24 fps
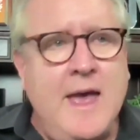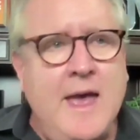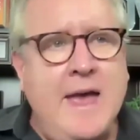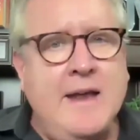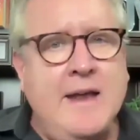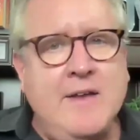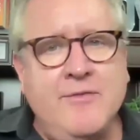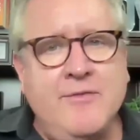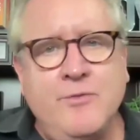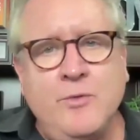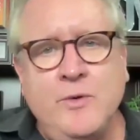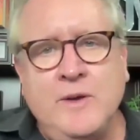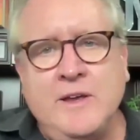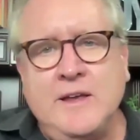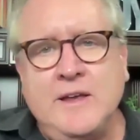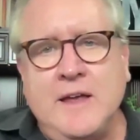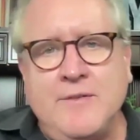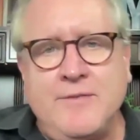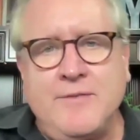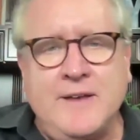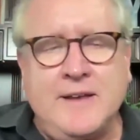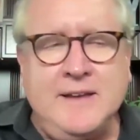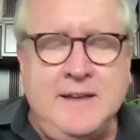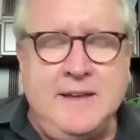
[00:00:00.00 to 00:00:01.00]
And if
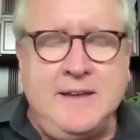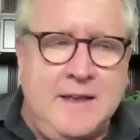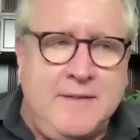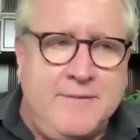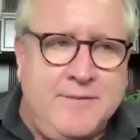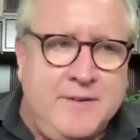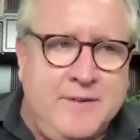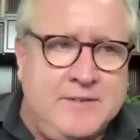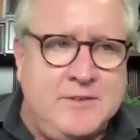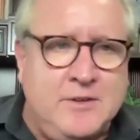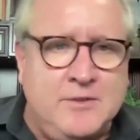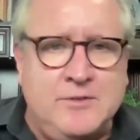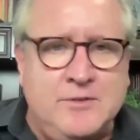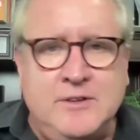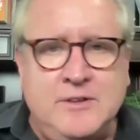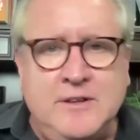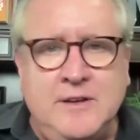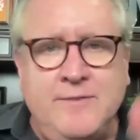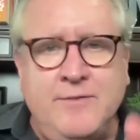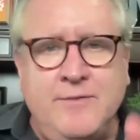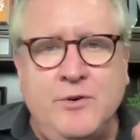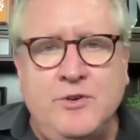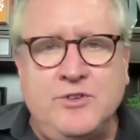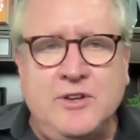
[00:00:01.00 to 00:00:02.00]
it
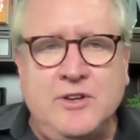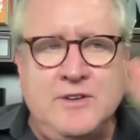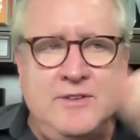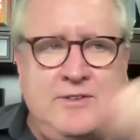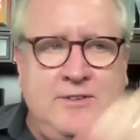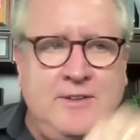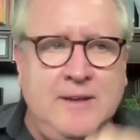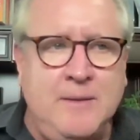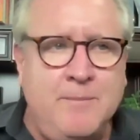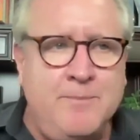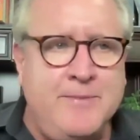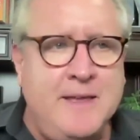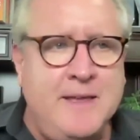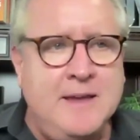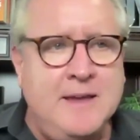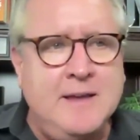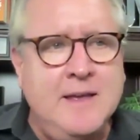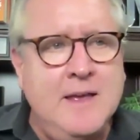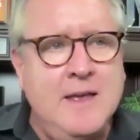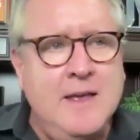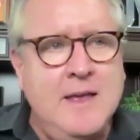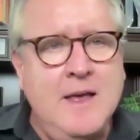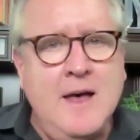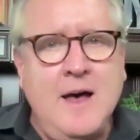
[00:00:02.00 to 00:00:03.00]
delivers
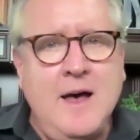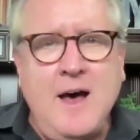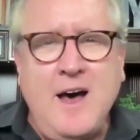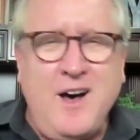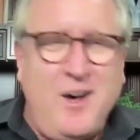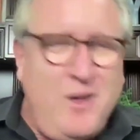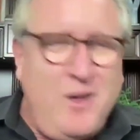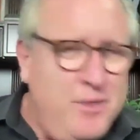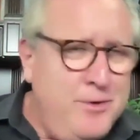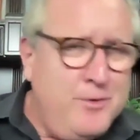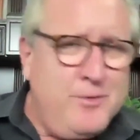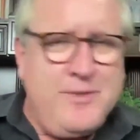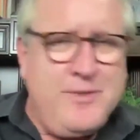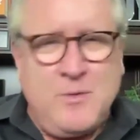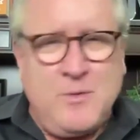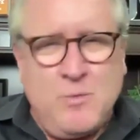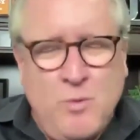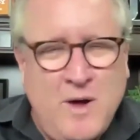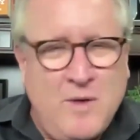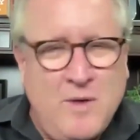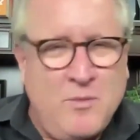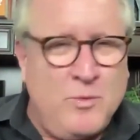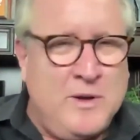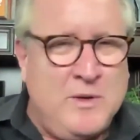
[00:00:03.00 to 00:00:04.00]
something other
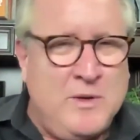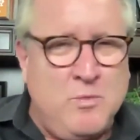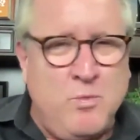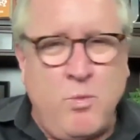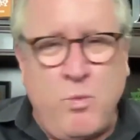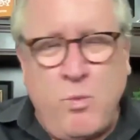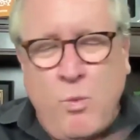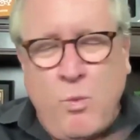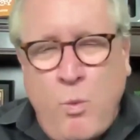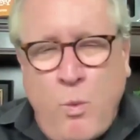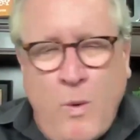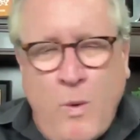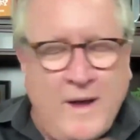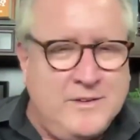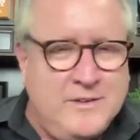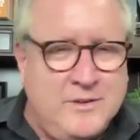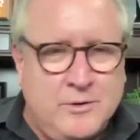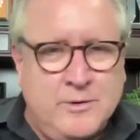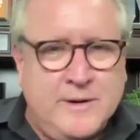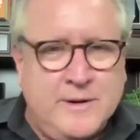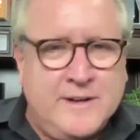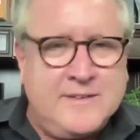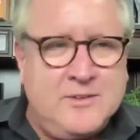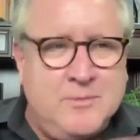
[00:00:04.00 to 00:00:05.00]
than what we want
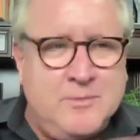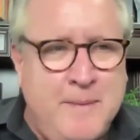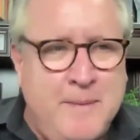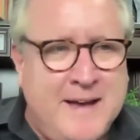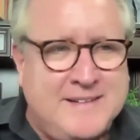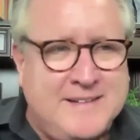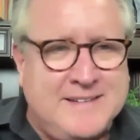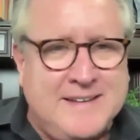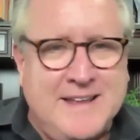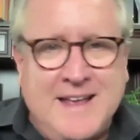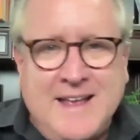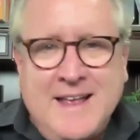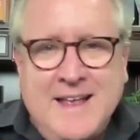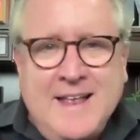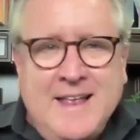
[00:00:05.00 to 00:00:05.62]
or expect,